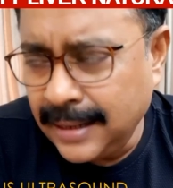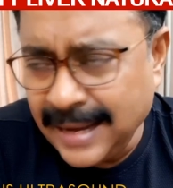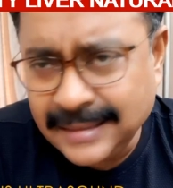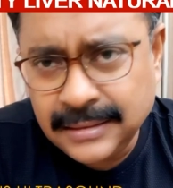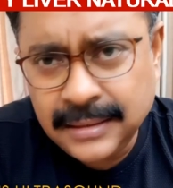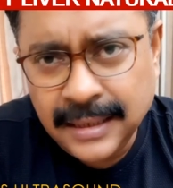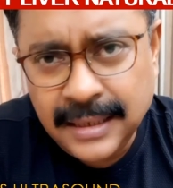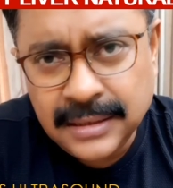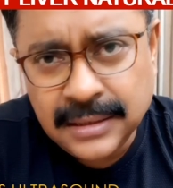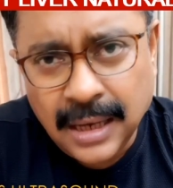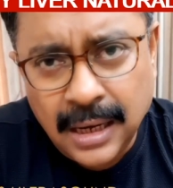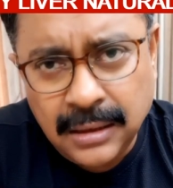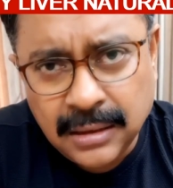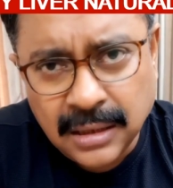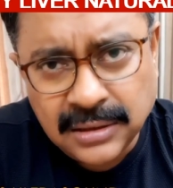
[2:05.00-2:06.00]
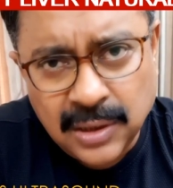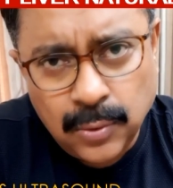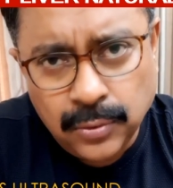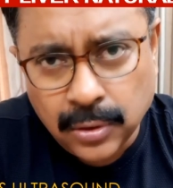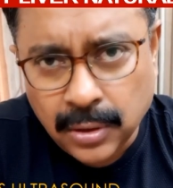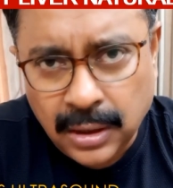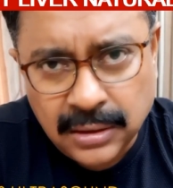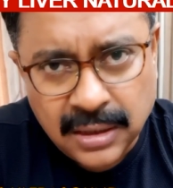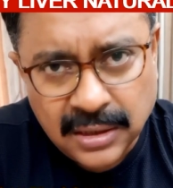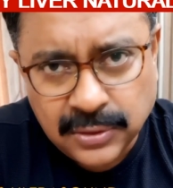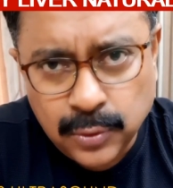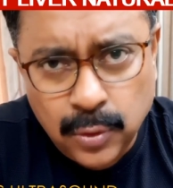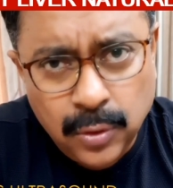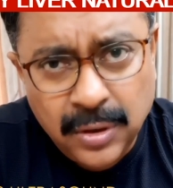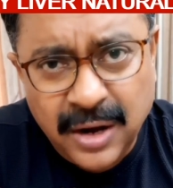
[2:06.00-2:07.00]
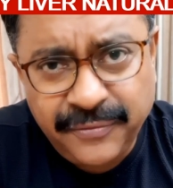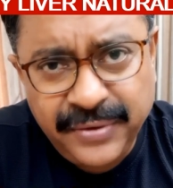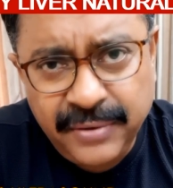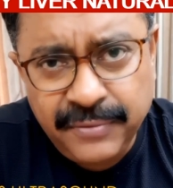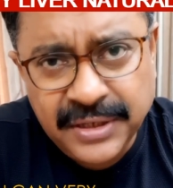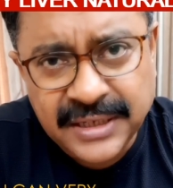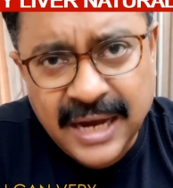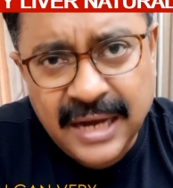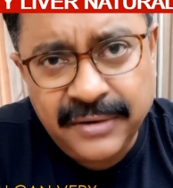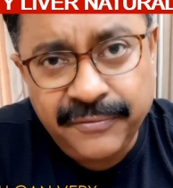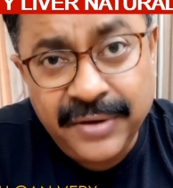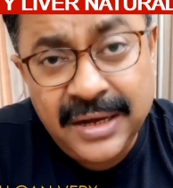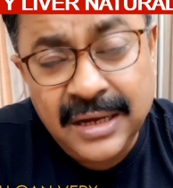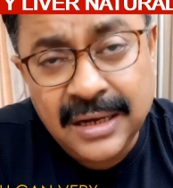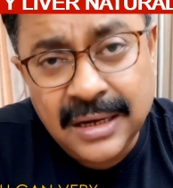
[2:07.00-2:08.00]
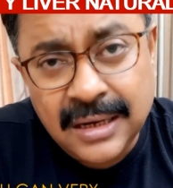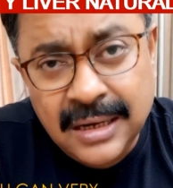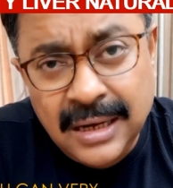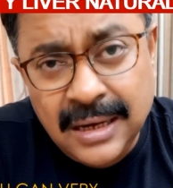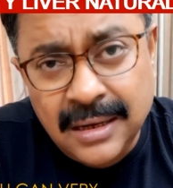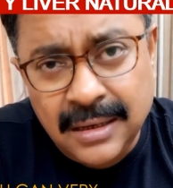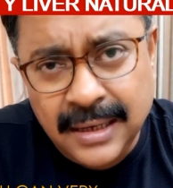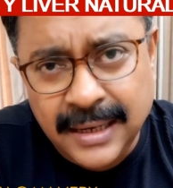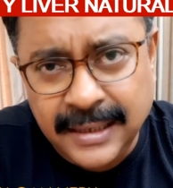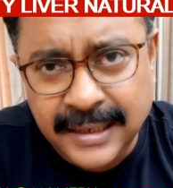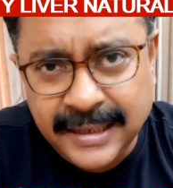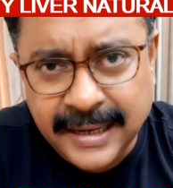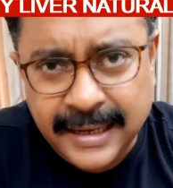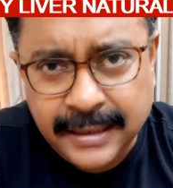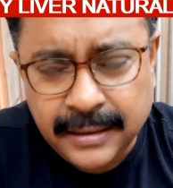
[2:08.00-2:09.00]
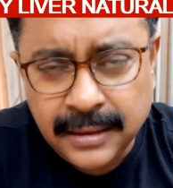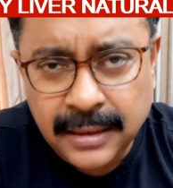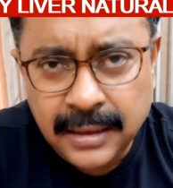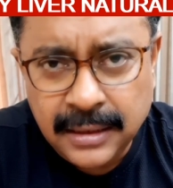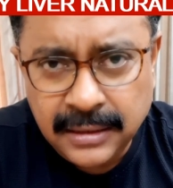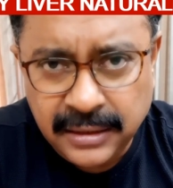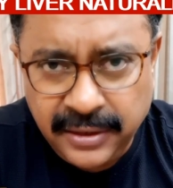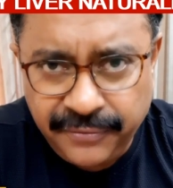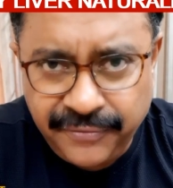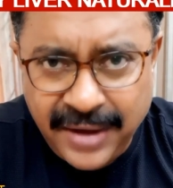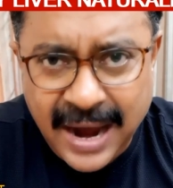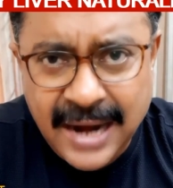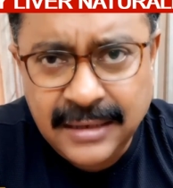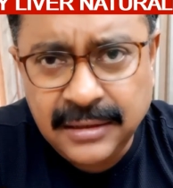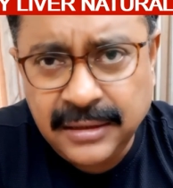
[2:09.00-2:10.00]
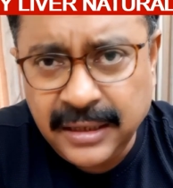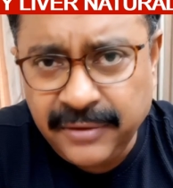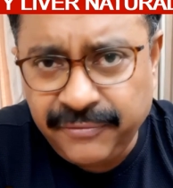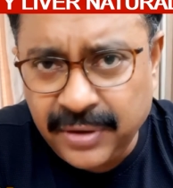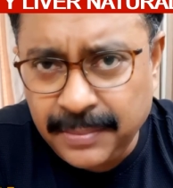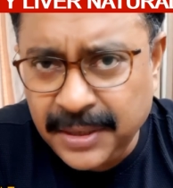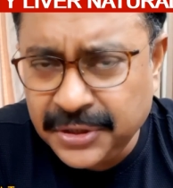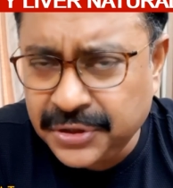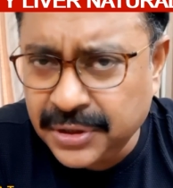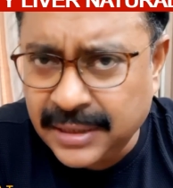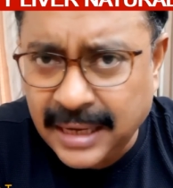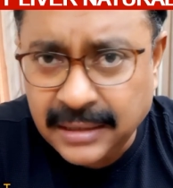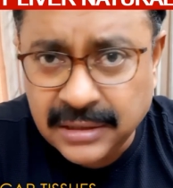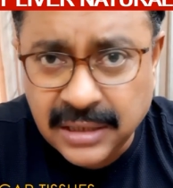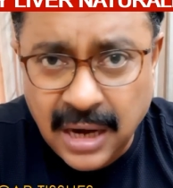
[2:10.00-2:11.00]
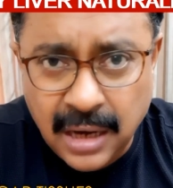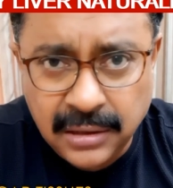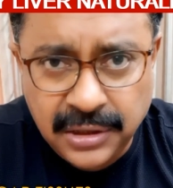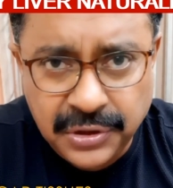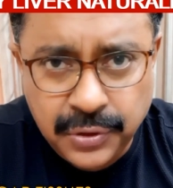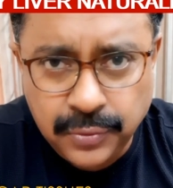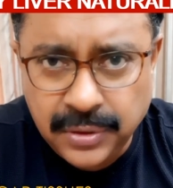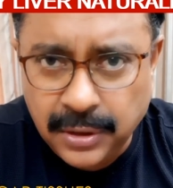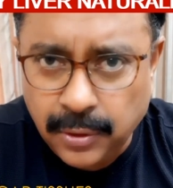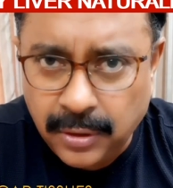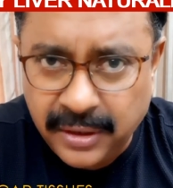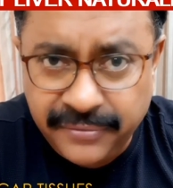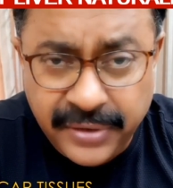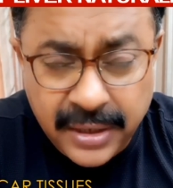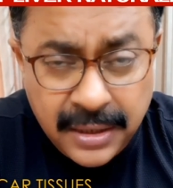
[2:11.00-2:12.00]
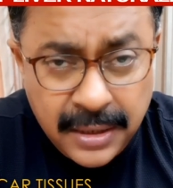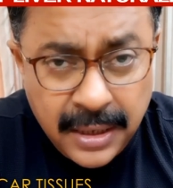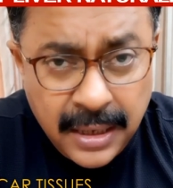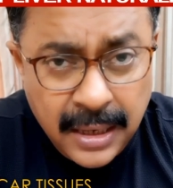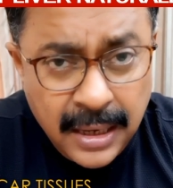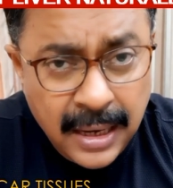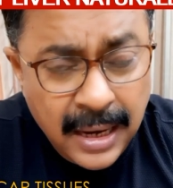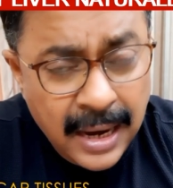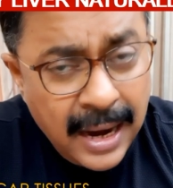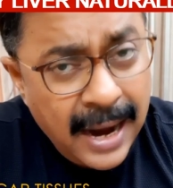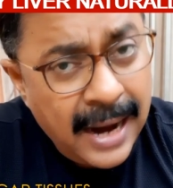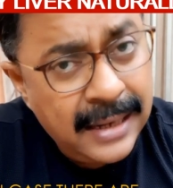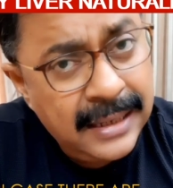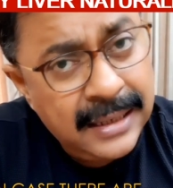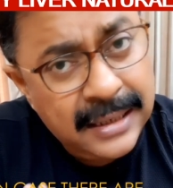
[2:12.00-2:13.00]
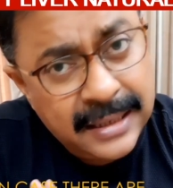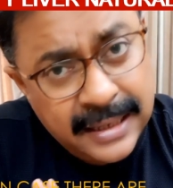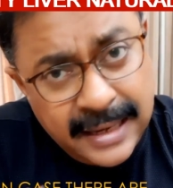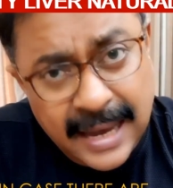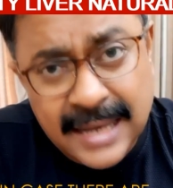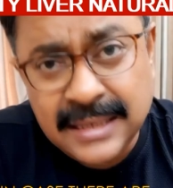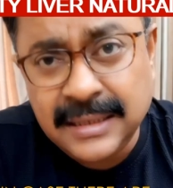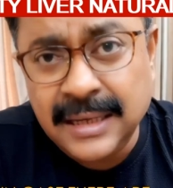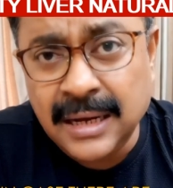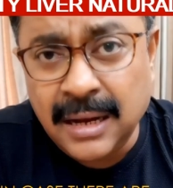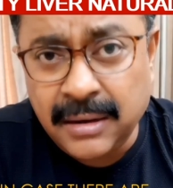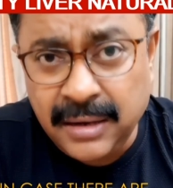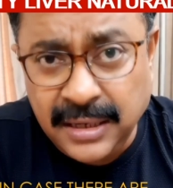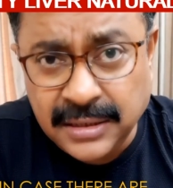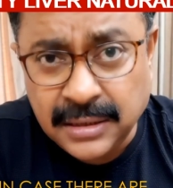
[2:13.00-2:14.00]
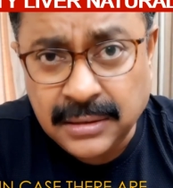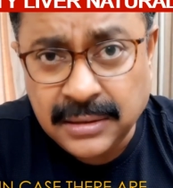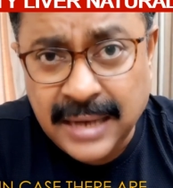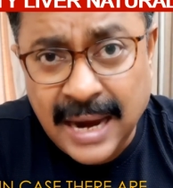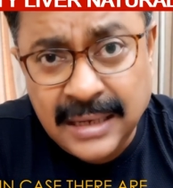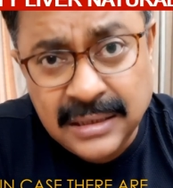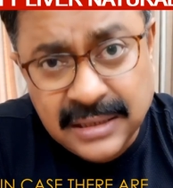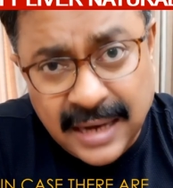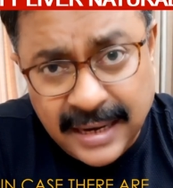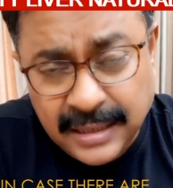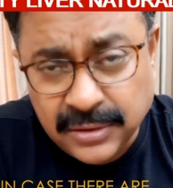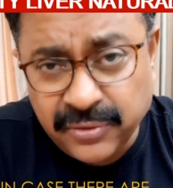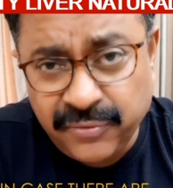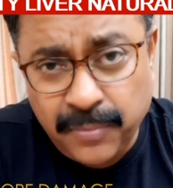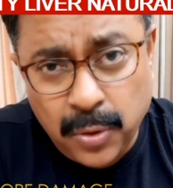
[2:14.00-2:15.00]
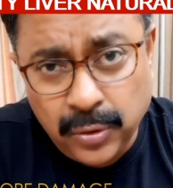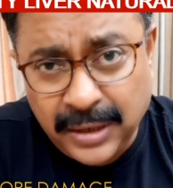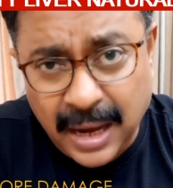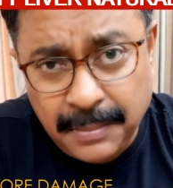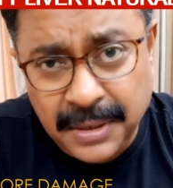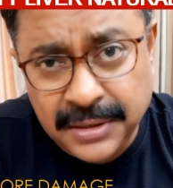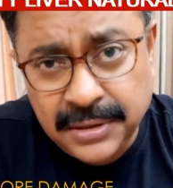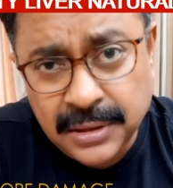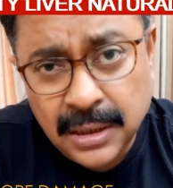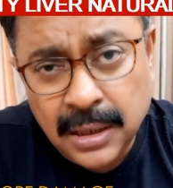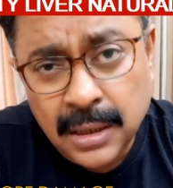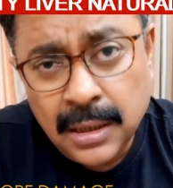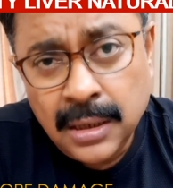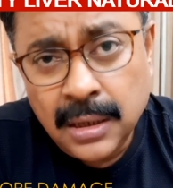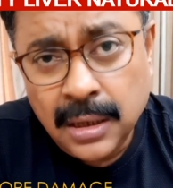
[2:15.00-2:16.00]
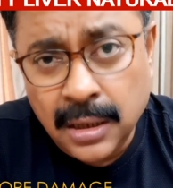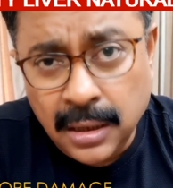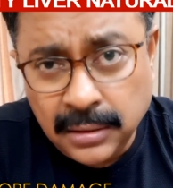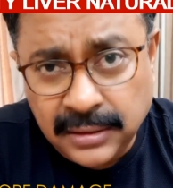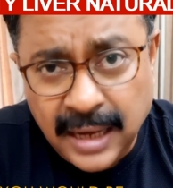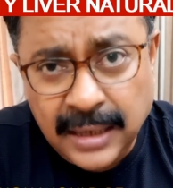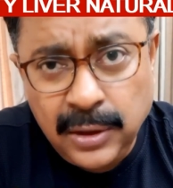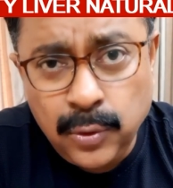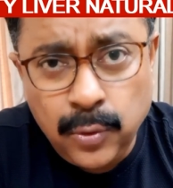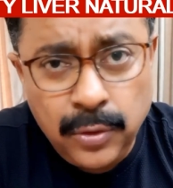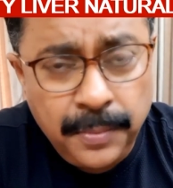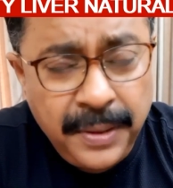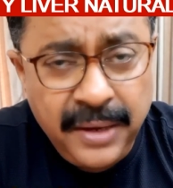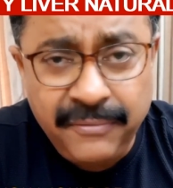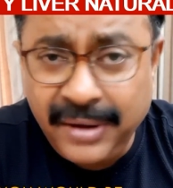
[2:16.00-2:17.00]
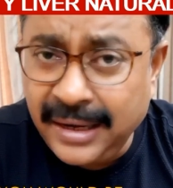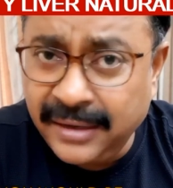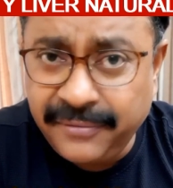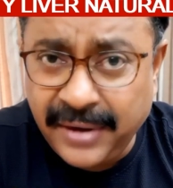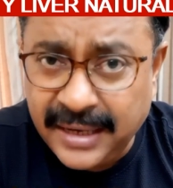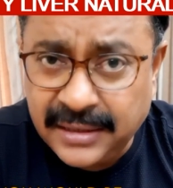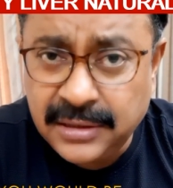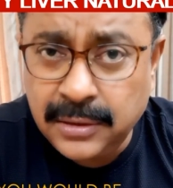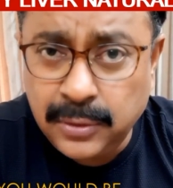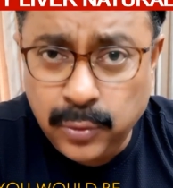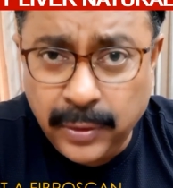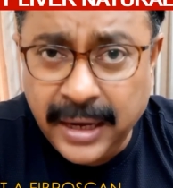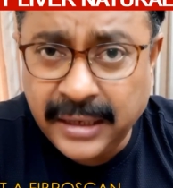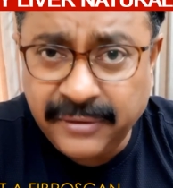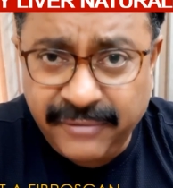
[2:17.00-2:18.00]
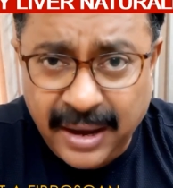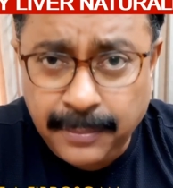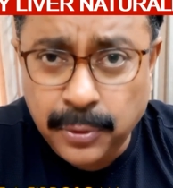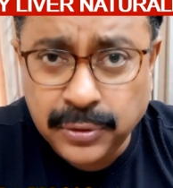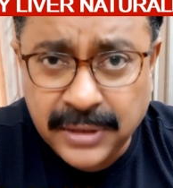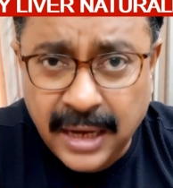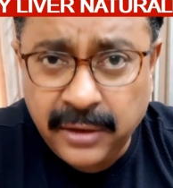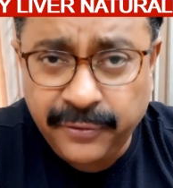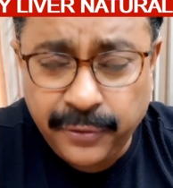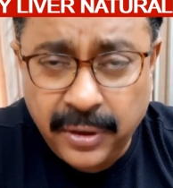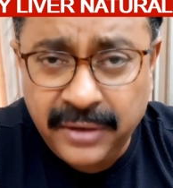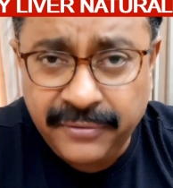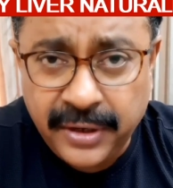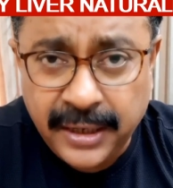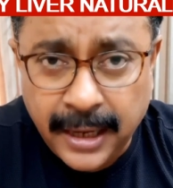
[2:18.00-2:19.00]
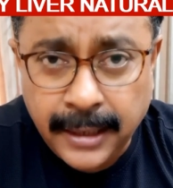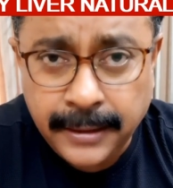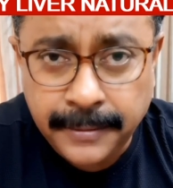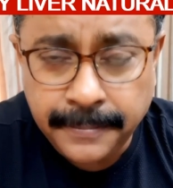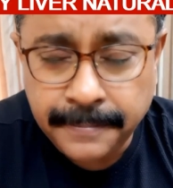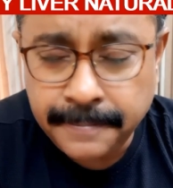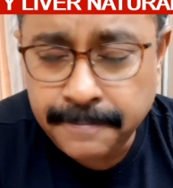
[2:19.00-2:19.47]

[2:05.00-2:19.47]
Next is ultrasound or ultrasonography, which can very clearly indicate the fat, the inflammation and scar tissues in your liver. And in case there are reasons and signs of more damage, then you would be well advised to get a fibroscan of your liver done.